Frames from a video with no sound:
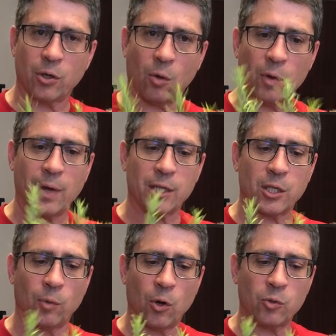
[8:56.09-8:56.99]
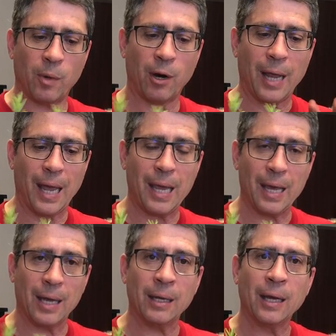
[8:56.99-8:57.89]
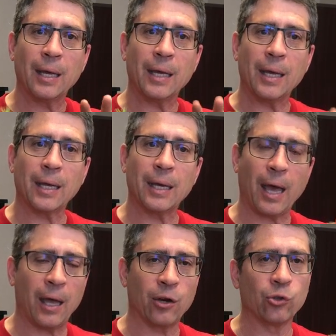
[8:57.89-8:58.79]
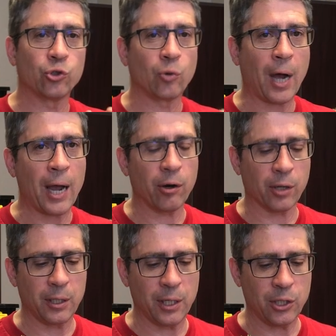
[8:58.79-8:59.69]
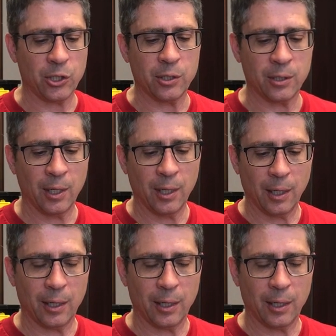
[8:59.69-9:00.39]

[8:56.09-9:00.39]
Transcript: So we've got some rosemary and it can handle drier conditions.